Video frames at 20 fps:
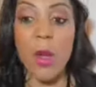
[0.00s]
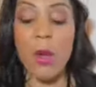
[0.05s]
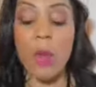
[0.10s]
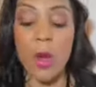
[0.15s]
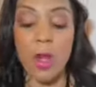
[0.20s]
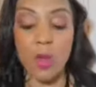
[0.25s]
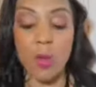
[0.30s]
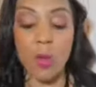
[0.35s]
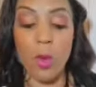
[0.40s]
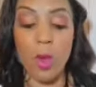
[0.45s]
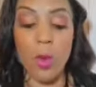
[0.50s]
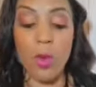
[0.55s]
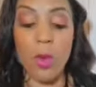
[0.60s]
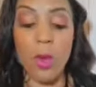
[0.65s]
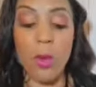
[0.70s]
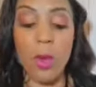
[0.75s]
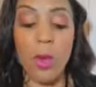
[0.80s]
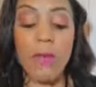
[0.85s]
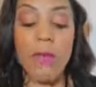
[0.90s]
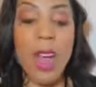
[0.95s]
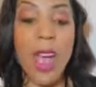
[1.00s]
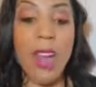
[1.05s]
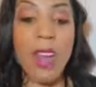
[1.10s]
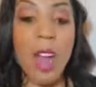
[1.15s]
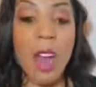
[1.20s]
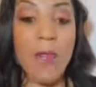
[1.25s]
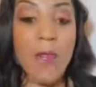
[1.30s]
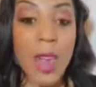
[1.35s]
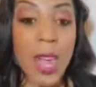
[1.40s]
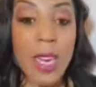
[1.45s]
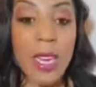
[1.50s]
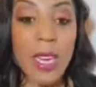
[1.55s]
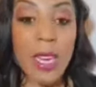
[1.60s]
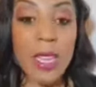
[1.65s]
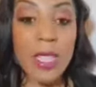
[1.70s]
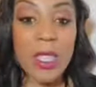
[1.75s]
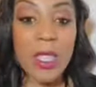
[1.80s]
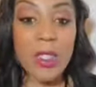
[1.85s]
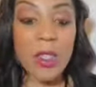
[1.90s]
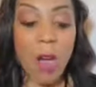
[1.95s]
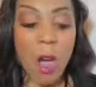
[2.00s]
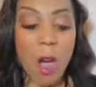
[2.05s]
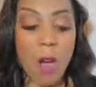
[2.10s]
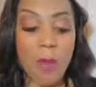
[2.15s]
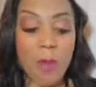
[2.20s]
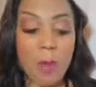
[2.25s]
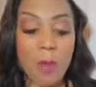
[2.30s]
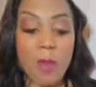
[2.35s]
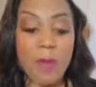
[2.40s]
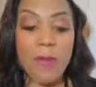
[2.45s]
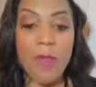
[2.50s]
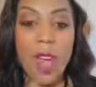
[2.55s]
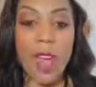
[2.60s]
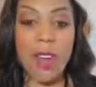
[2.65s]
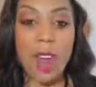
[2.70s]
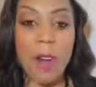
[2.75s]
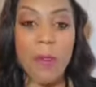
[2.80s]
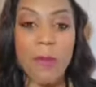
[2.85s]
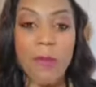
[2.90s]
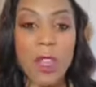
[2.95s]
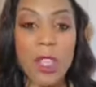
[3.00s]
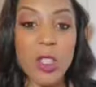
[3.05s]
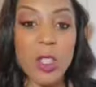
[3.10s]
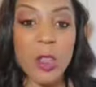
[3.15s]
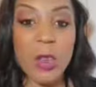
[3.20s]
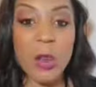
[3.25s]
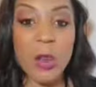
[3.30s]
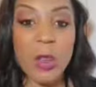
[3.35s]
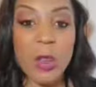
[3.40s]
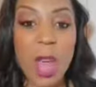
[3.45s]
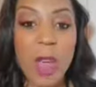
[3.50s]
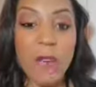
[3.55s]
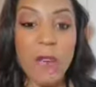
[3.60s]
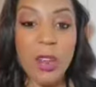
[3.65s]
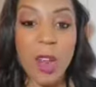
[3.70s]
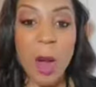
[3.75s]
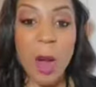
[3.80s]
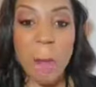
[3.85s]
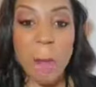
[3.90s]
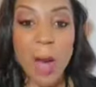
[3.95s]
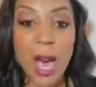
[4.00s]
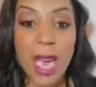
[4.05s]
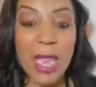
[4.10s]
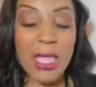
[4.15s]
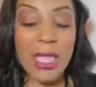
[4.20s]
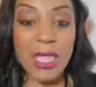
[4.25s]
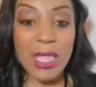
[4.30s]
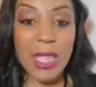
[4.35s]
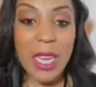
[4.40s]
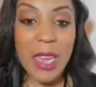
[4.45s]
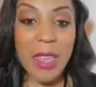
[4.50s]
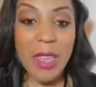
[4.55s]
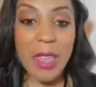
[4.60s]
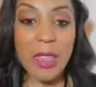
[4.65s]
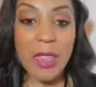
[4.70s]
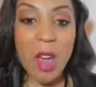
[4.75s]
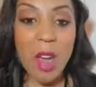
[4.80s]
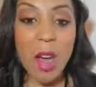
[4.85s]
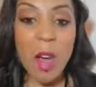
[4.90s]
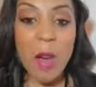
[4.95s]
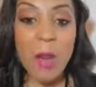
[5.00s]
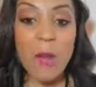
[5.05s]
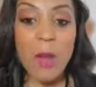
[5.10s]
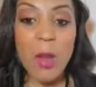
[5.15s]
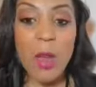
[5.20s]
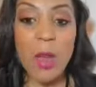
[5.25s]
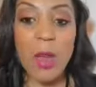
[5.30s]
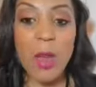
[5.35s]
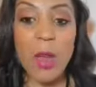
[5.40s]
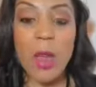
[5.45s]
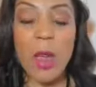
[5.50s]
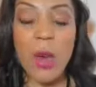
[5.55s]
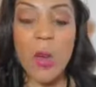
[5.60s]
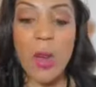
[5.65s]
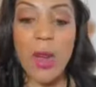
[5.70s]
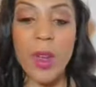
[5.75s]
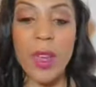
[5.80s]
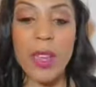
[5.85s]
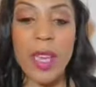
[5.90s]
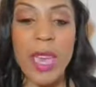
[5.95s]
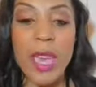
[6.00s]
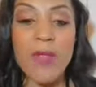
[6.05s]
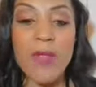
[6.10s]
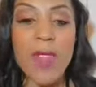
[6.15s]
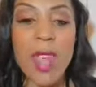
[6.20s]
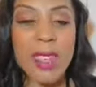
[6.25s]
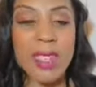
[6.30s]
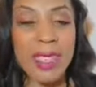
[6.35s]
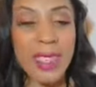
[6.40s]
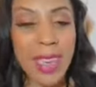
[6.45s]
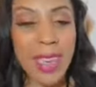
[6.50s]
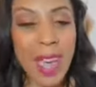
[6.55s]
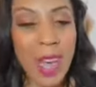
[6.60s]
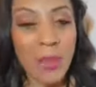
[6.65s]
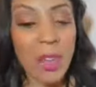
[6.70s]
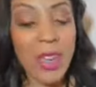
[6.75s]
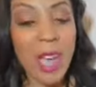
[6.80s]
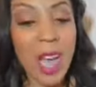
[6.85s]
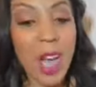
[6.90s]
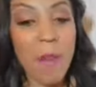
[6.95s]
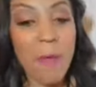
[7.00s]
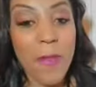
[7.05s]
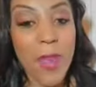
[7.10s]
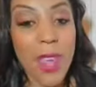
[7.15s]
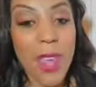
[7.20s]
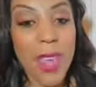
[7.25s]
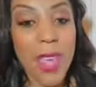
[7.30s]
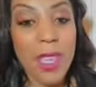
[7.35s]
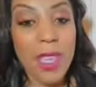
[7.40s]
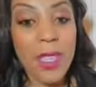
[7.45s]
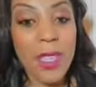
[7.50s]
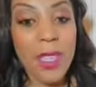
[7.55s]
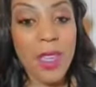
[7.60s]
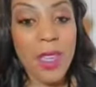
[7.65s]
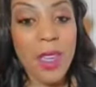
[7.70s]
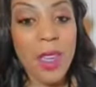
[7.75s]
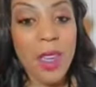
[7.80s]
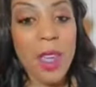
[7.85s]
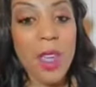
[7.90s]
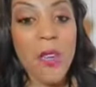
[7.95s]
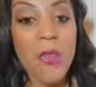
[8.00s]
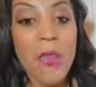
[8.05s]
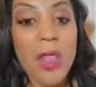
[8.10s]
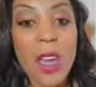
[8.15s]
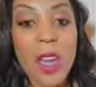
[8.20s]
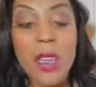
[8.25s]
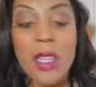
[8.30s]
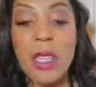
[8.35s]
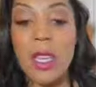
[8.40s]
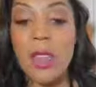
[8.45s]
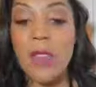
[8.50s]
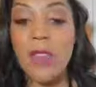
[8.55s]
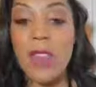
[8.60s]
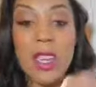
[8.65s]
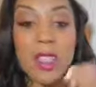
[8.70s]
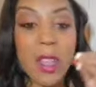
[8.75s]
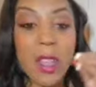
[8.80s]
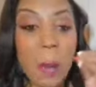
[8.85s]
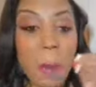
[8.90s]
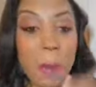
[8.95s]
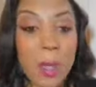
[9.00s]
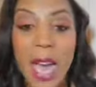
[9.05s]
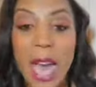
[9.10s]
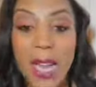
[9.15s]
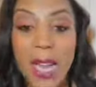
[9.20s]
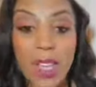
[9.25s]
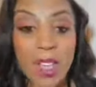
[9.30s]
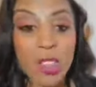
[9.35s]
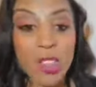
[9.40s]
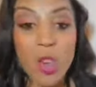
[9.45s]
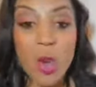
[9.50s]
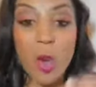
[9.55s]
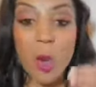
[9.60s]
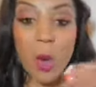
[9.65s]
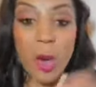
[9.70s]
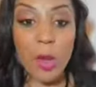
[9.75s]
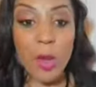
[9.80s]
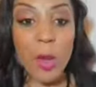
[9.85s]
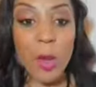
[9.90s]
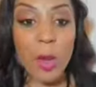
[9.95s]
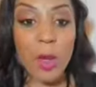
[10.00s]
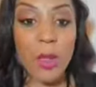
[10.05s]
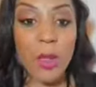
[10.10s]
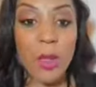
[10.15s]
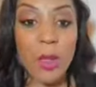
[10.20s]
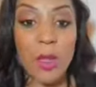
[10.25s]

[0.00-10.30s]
When when when we find our finances off, when we find our physical life and our mindset is off, and we're in that down and out phase, there's there's a blockage going on.